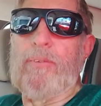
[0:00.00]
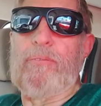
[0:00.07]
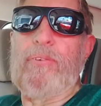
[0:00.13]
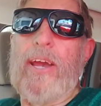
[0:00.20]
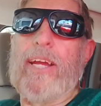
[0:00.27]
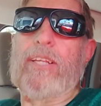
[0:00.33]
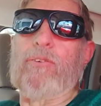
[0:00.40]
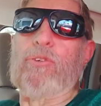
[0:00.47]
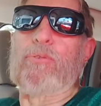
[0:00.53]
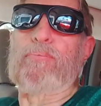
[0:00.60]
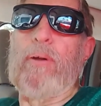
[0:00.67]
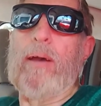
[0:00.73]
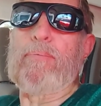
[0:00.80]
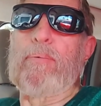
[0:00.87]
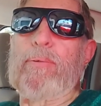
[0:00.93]
In fact, it was
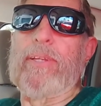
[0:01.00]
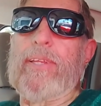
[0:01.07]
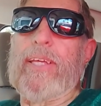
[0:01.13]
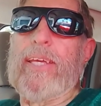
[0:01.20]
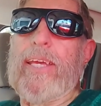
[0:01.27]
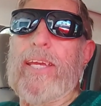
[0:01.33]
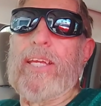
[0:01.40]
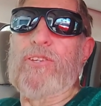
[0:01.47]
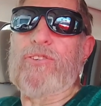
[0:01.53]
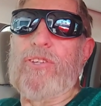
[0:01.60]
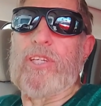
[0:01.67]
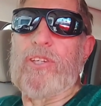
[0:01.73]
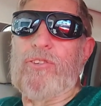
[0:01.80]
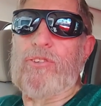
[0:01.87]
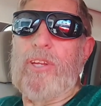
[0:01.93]
probably the
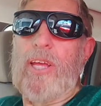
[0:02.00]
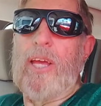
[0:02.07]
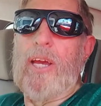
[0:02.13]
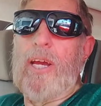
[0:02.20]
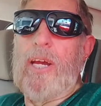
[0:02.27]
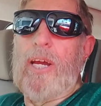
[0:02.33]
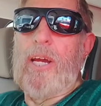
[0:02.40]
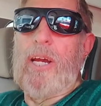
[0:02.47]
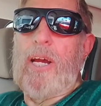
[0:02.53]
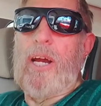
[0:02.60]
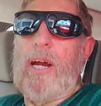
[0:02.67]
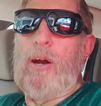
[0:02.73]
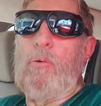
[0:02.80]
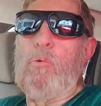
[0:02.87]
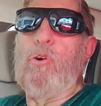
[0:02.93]
easiest
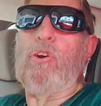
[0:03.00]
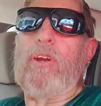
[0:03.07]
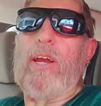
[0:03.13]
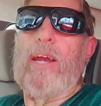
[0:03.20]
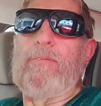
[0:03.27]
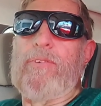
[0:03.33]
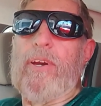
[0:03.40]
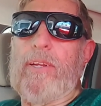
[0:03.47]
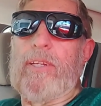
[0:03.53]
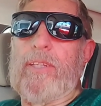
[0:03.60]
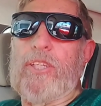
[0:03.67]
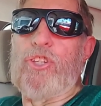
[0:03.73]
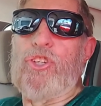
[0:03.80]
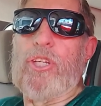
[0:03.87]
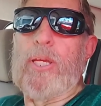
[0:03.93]
work I've done on
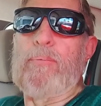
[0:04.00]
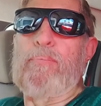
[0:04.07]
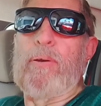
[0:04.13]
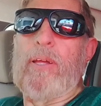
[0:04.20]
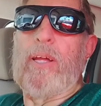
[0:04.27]
the Jeep